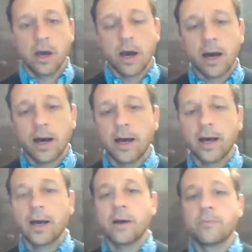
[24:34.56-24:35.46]

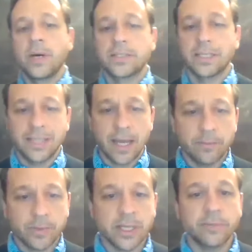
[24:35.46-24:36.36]
But to
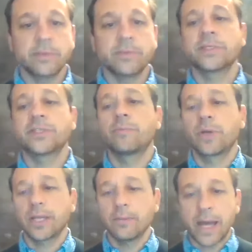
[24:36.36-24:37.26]
temper something means to
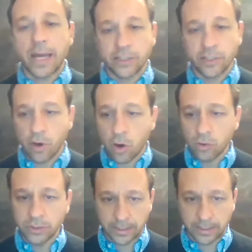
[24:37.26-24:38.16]
bring it back to
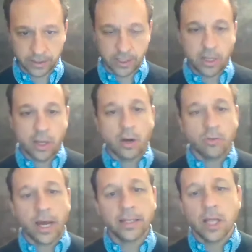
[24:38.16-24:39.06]
wholeness,
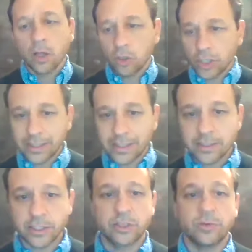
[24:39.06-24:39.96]
right? Look at the
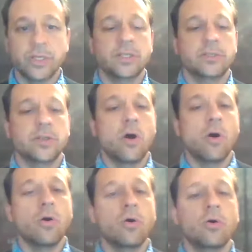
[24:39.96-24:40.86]
situation as a
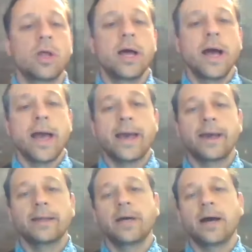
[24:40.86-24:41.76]
whole.
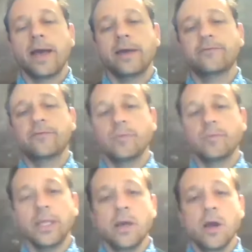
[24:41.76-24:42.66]
And for
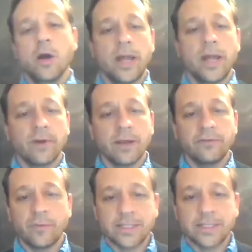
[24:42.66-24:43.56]
me, whenever I
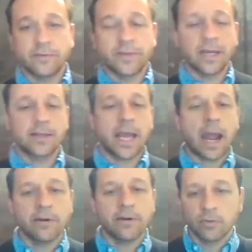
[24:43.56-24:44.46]
feel myself get
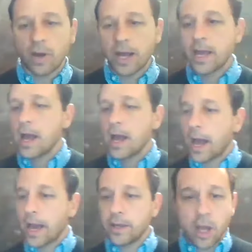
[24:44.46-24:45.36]
carried away,
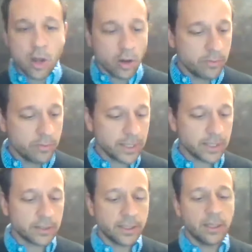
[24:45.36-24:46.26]
I
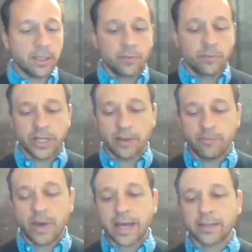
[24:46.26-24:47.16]
immediately bring
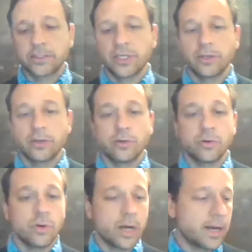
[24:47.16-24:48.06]
it back to